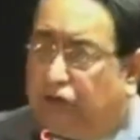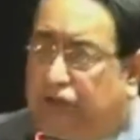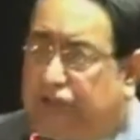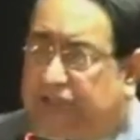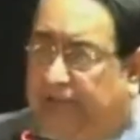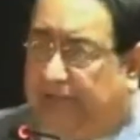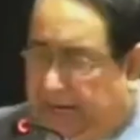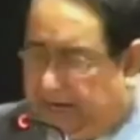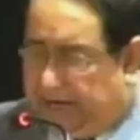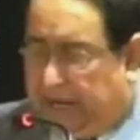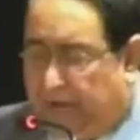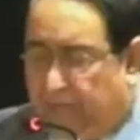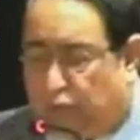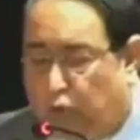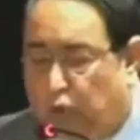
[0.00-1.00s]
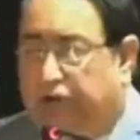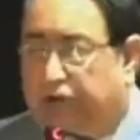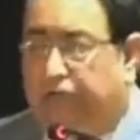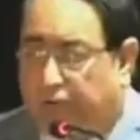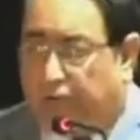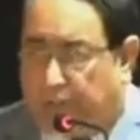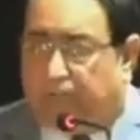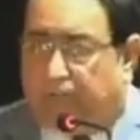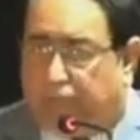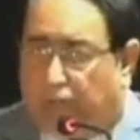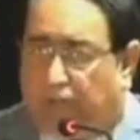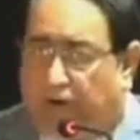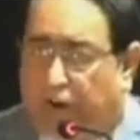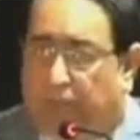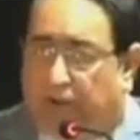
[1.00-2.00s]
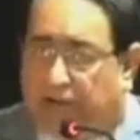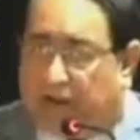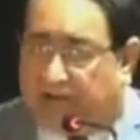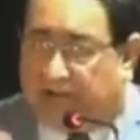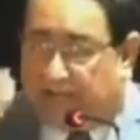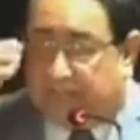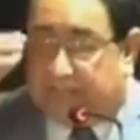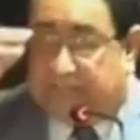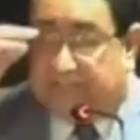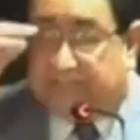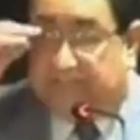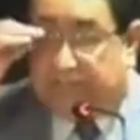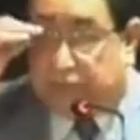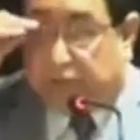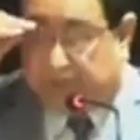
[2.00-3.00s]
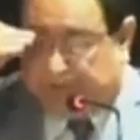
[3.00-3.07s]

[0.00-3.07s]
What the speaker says: I would say, and I have quoted from one of my articles in